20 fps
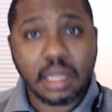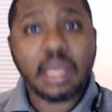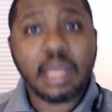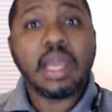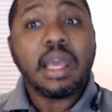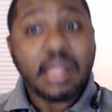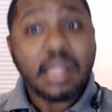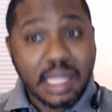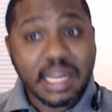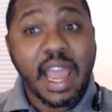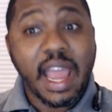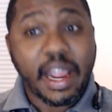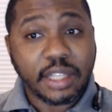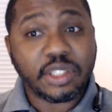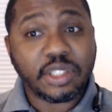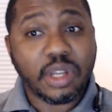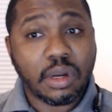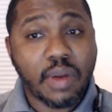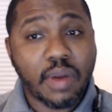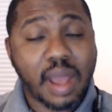then I can turn
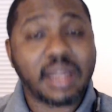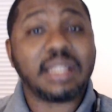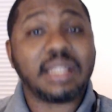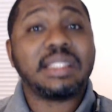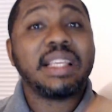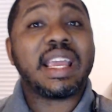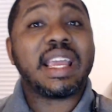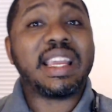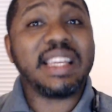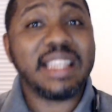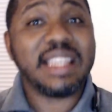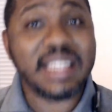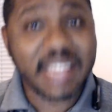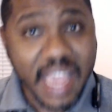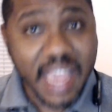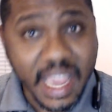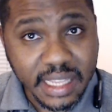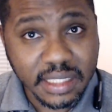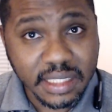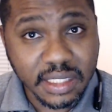around and say
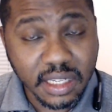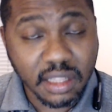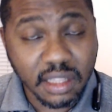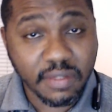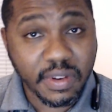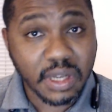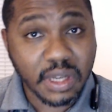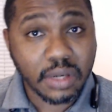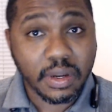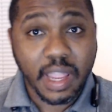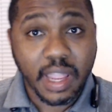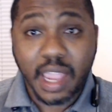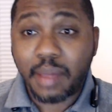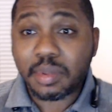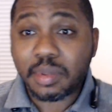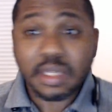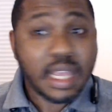yes to the video games